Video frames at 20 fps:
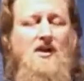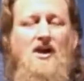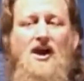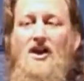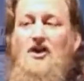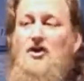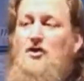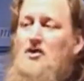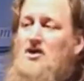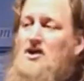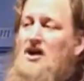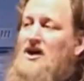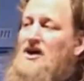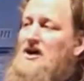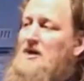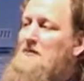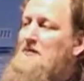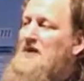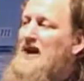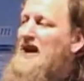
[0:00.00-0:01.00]
And you can
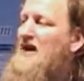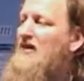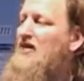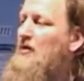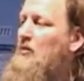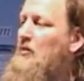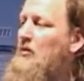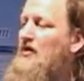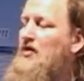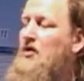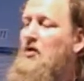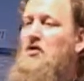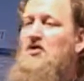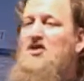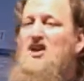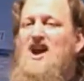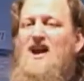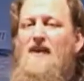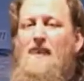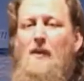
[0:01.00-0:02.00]
compare them with the
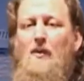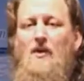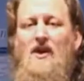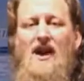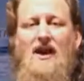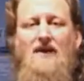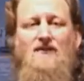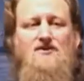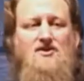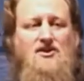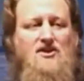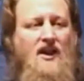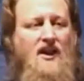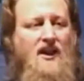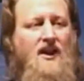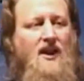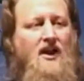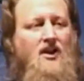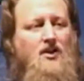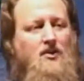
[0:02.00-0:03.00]
Quran that we have
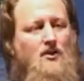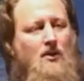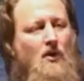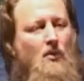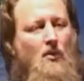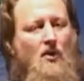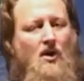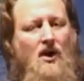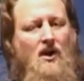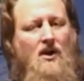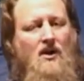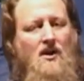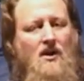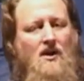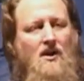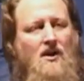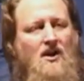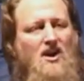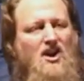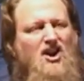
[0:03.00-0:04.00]
today. And you know what?
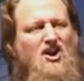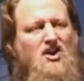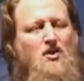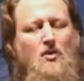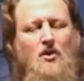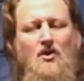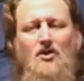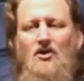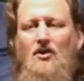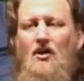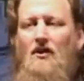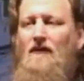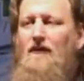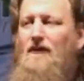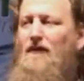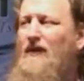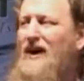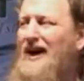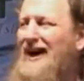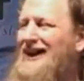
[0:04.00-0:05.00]
You will not
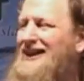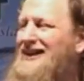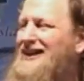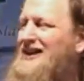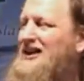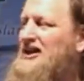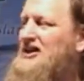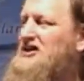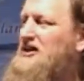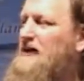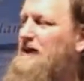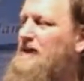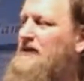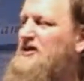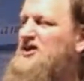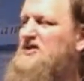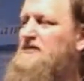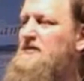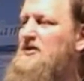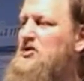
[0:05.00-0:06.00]
find a
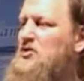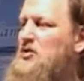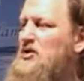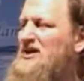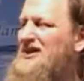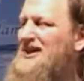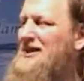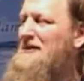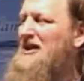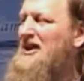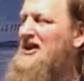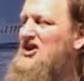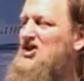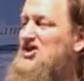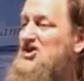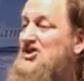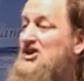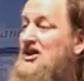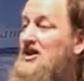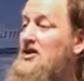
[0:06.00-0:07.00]
difference between them in a
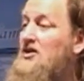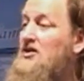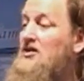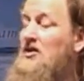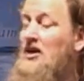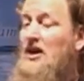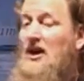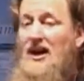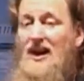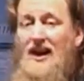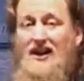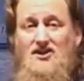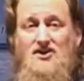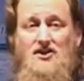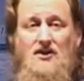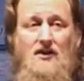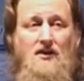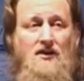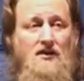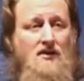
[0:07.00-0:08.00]
single
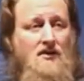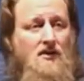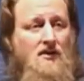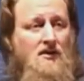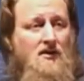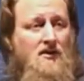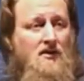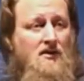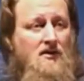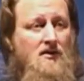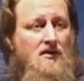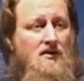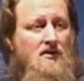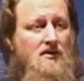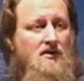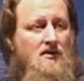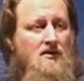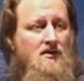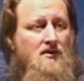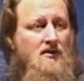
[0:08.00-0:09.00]
letter.
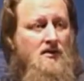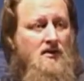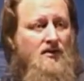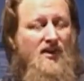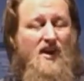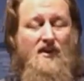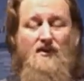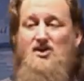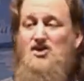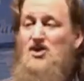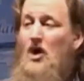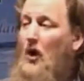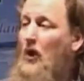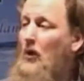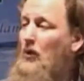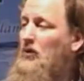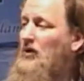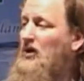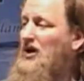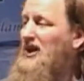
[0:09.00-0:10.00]
There is
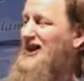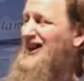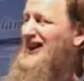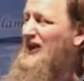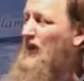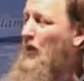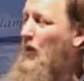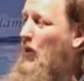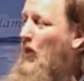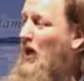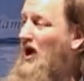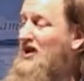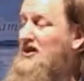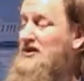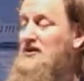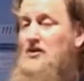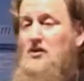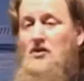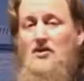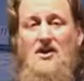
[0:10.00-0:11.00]
only
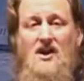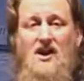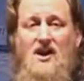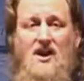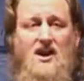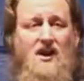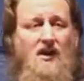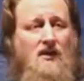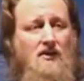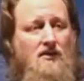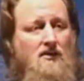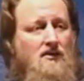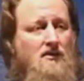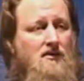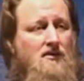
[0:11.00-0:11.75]
one Quran.